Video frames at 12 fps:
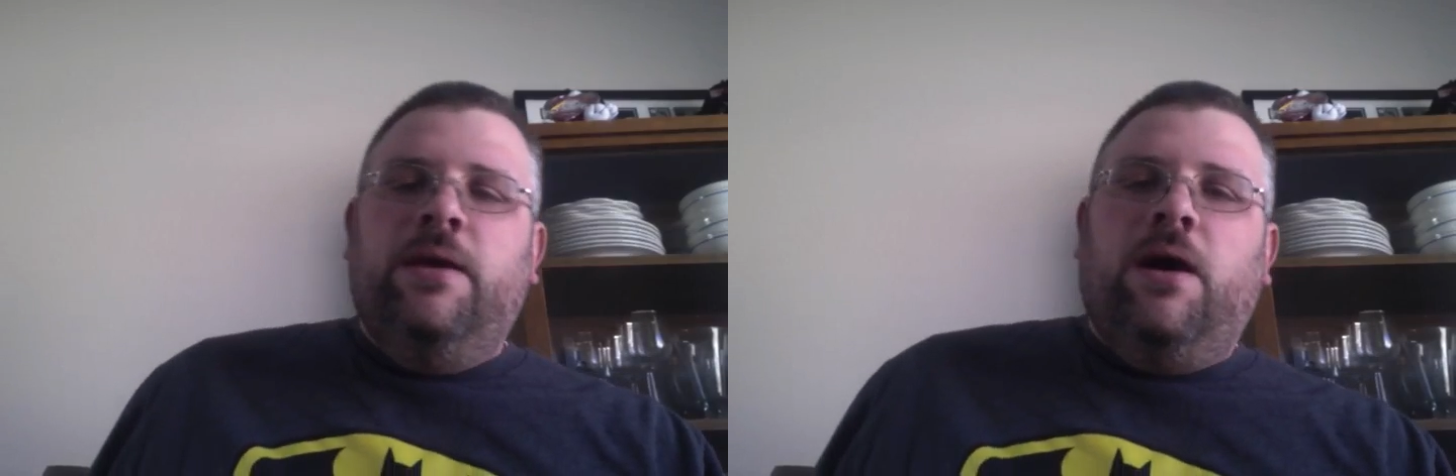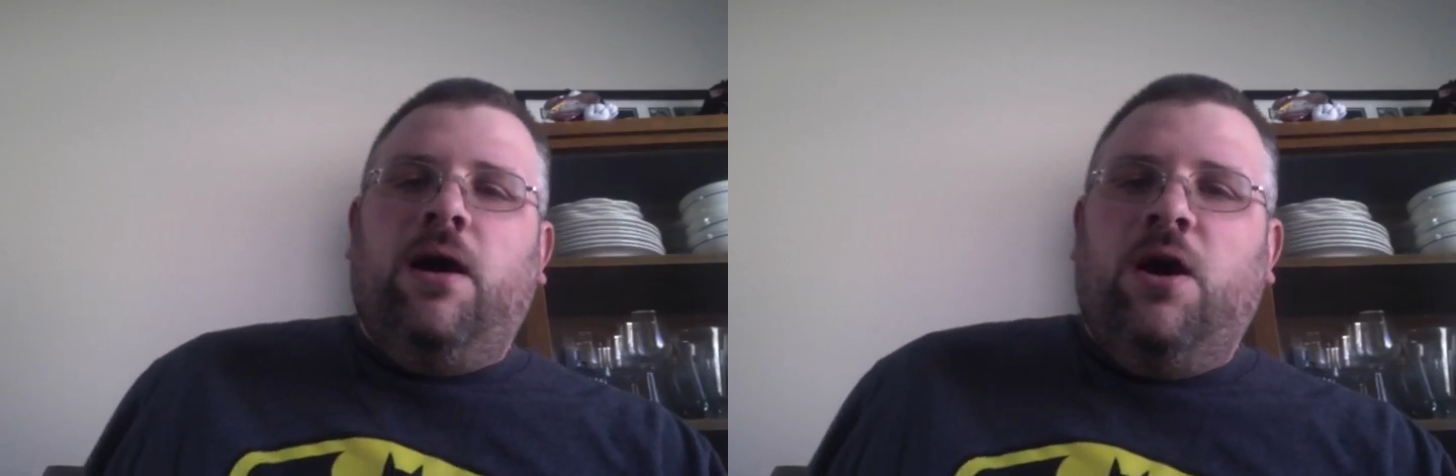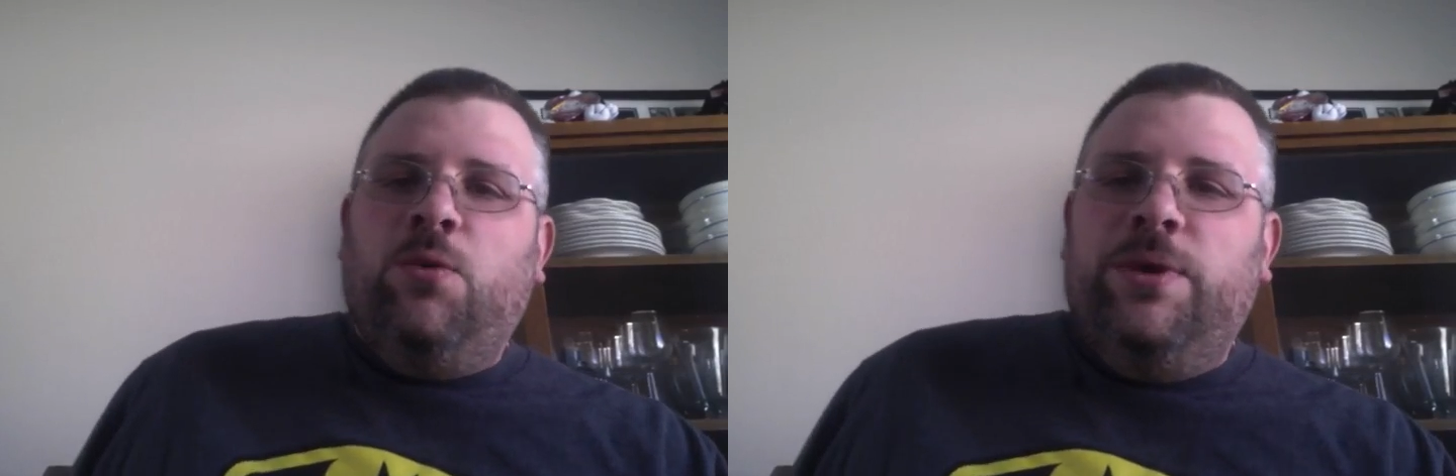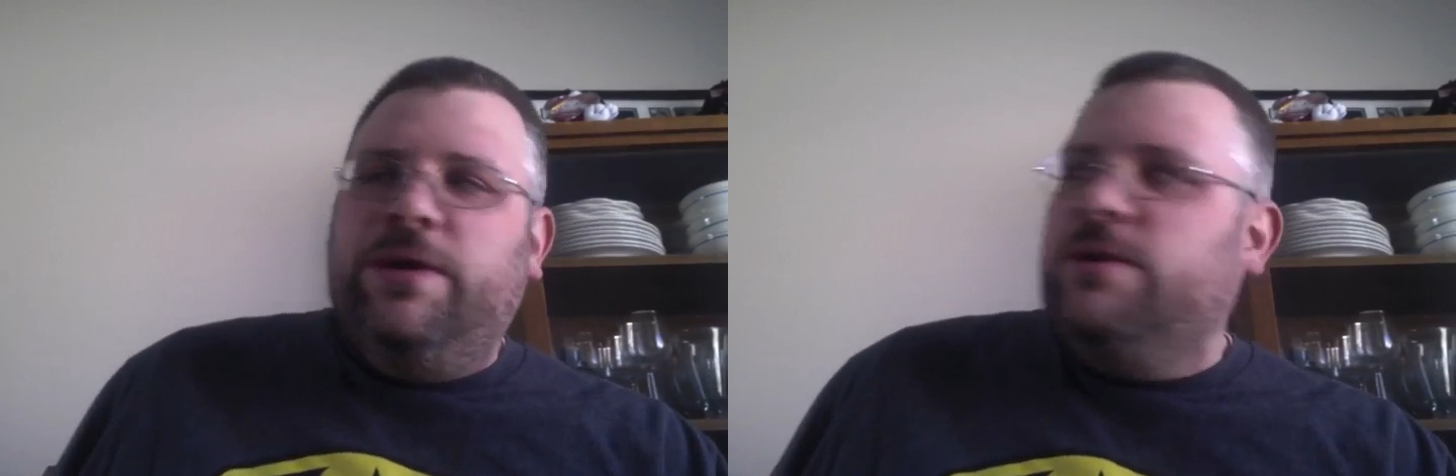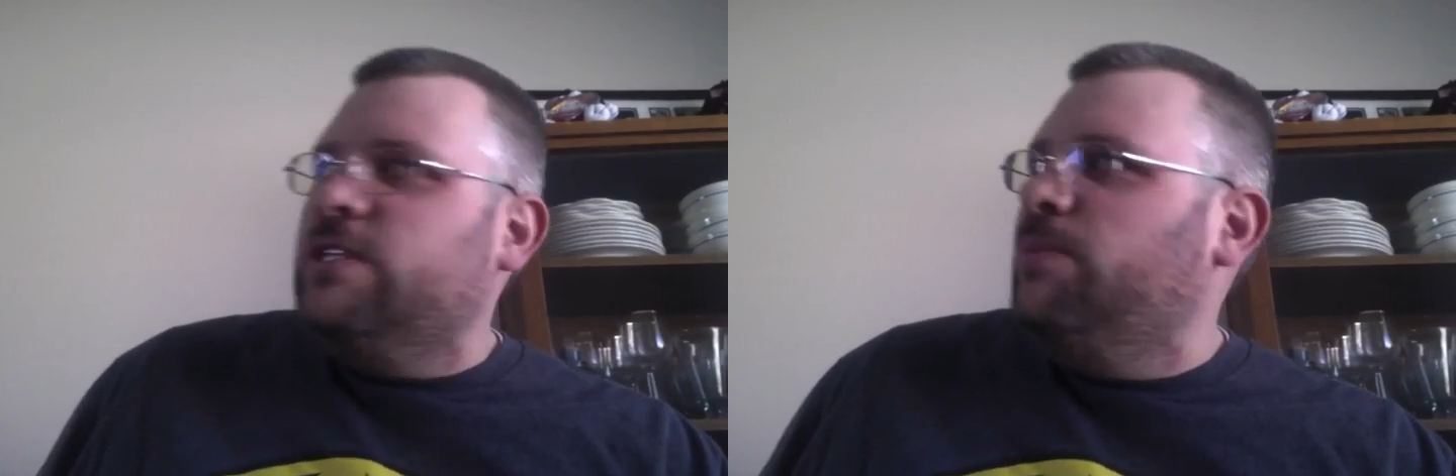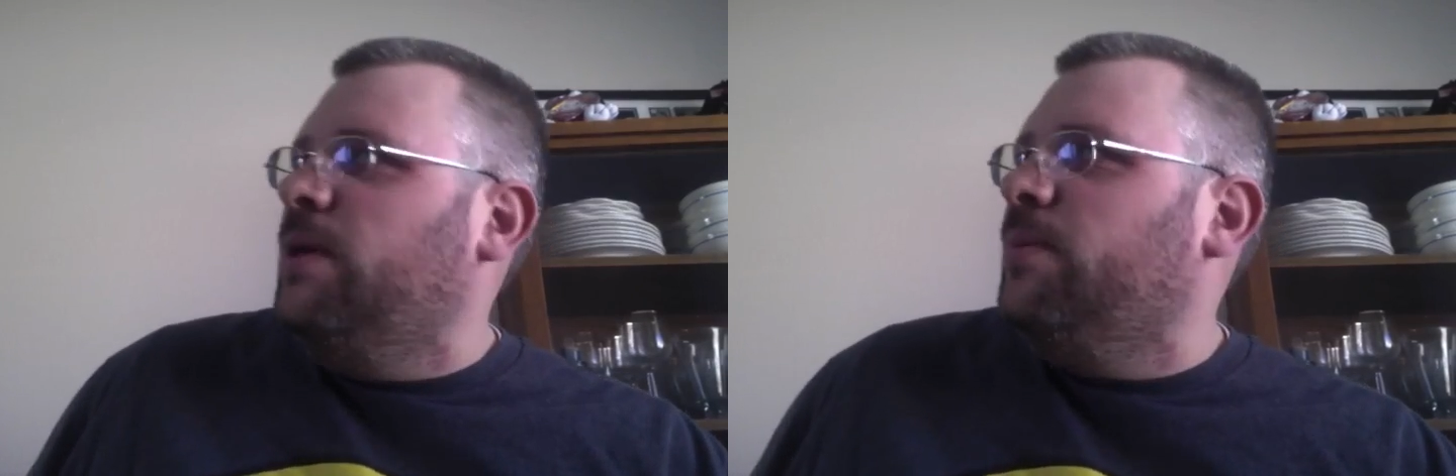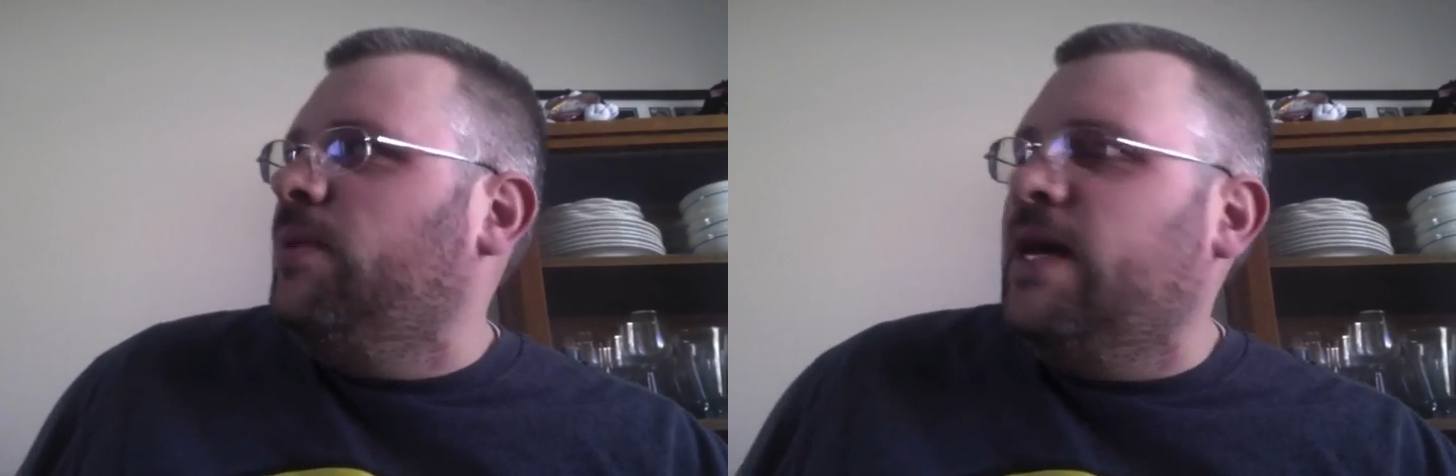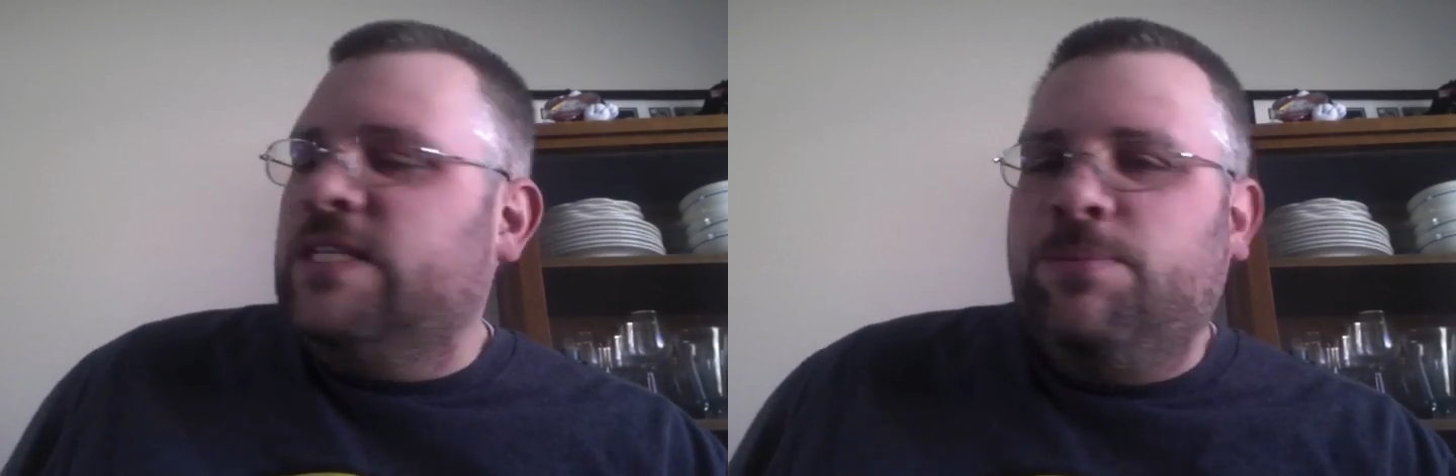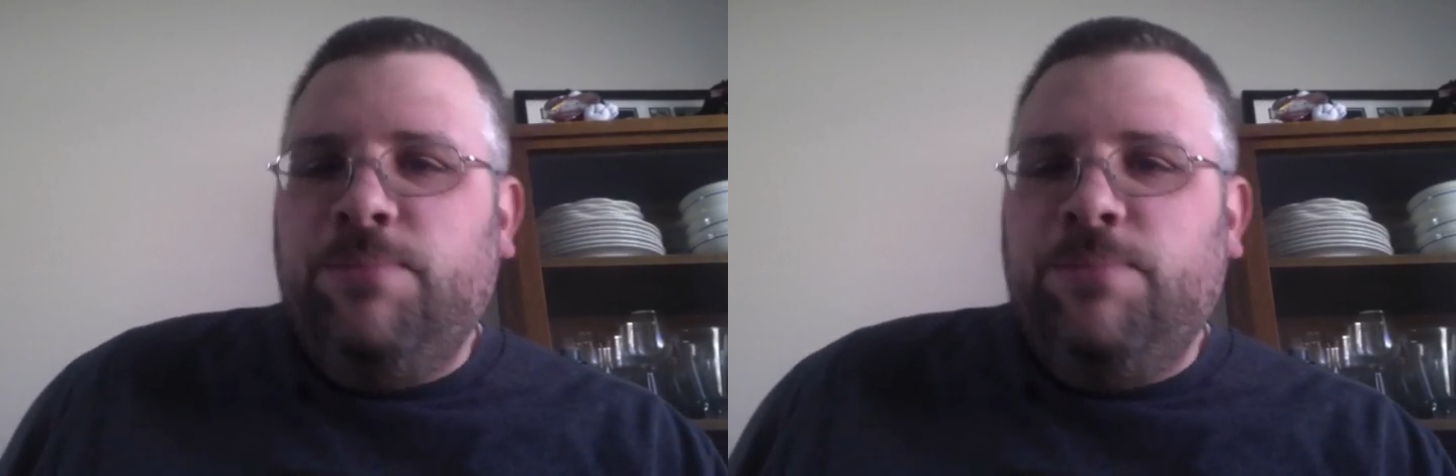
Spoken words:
Are we using people as